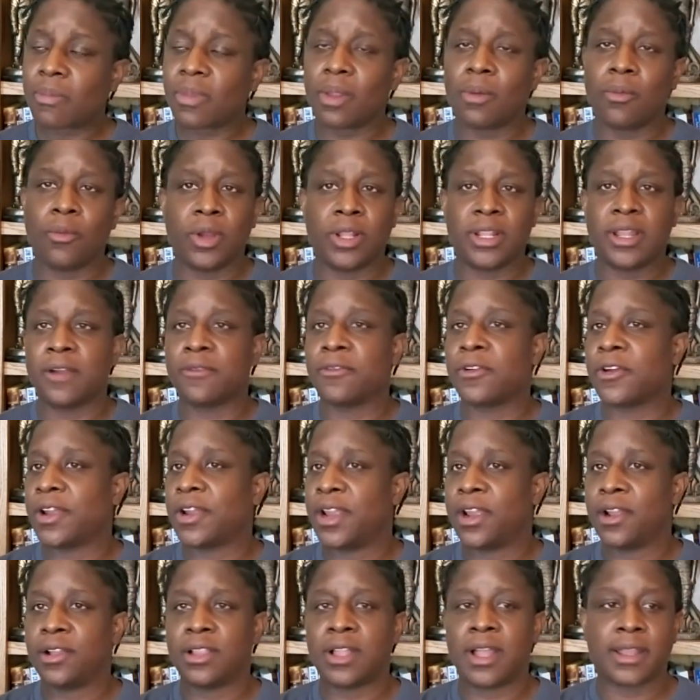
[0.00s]
whatever
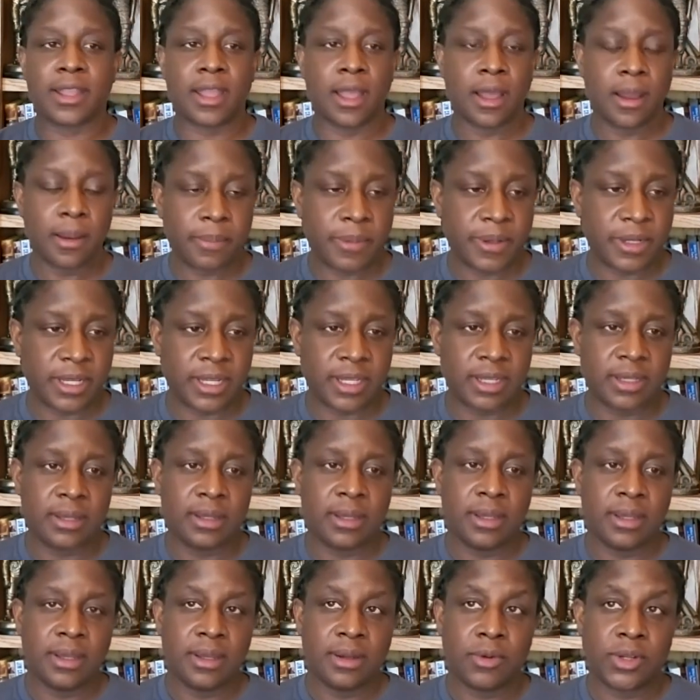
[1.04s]
airline company,
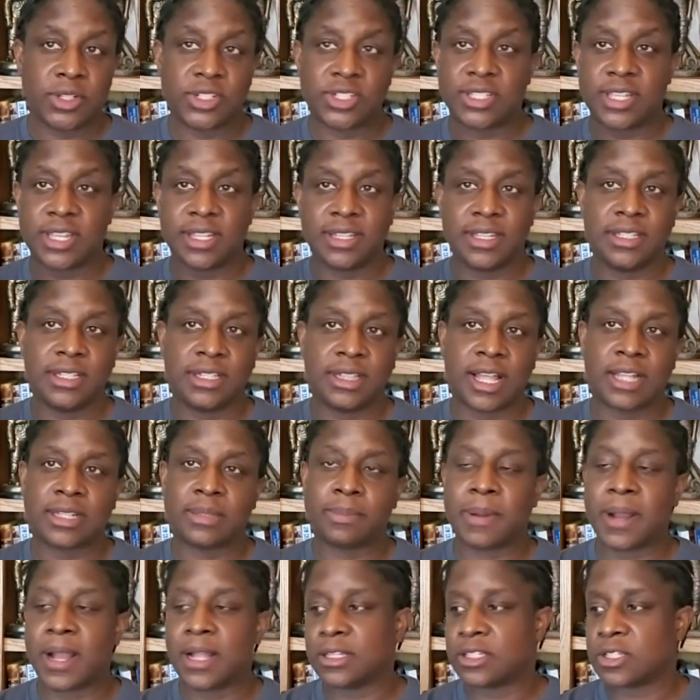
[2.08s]
which they need a lot of
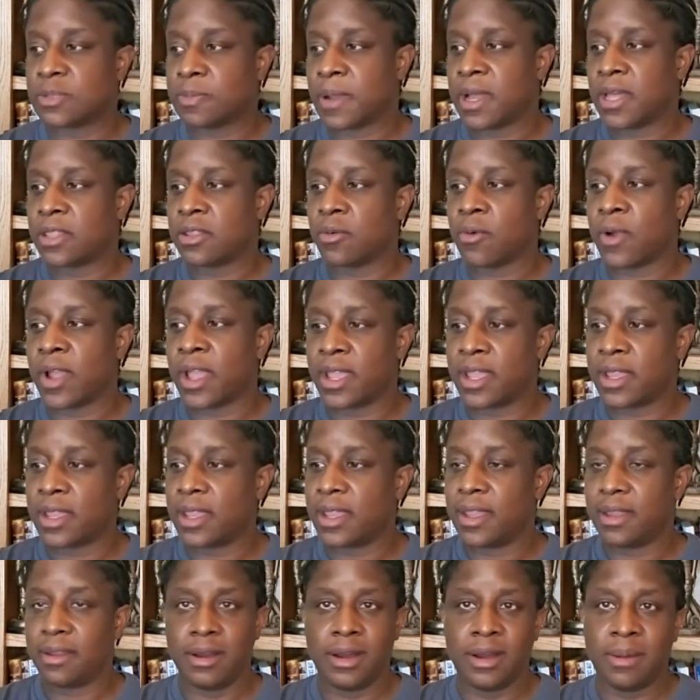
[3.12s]
pilots, by the way,
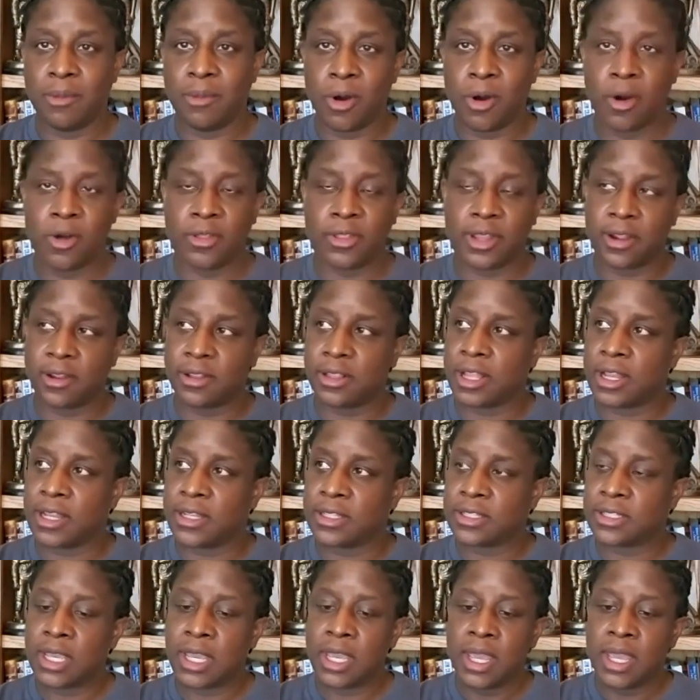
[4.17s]
um, all the
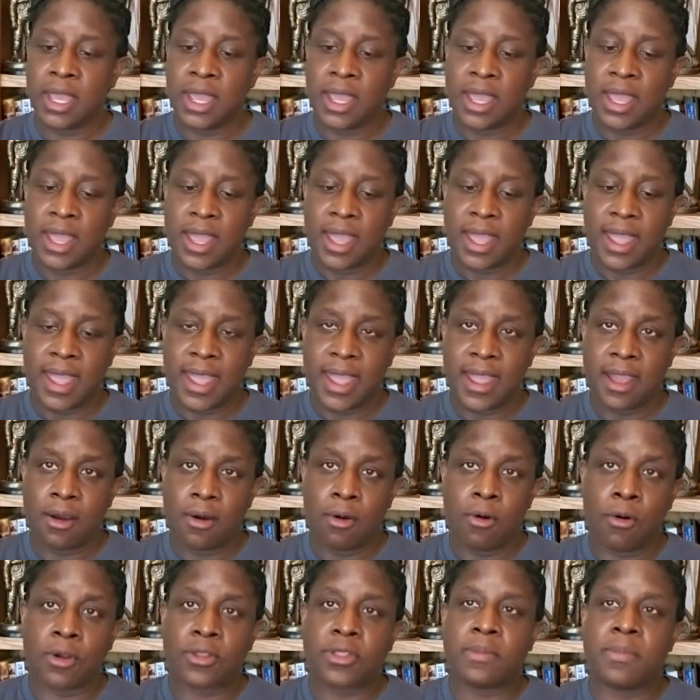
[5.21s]
airlines, and,
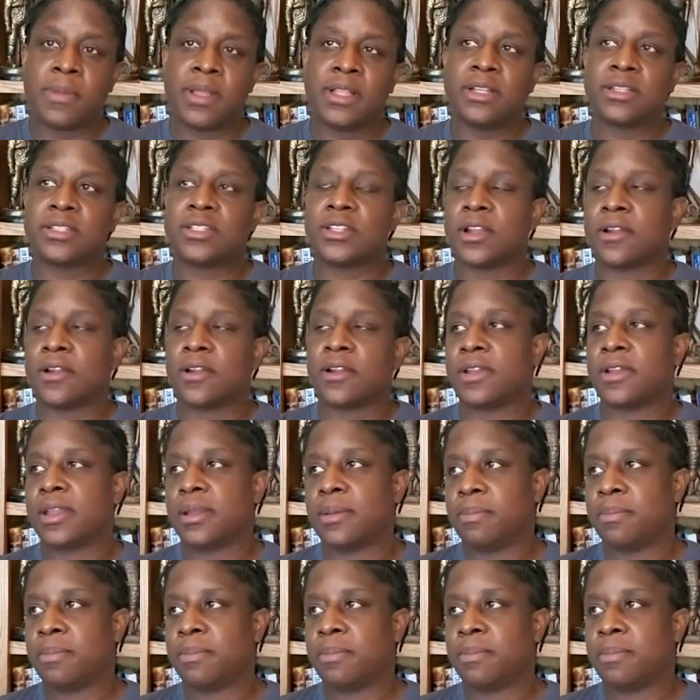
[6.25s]
or the military.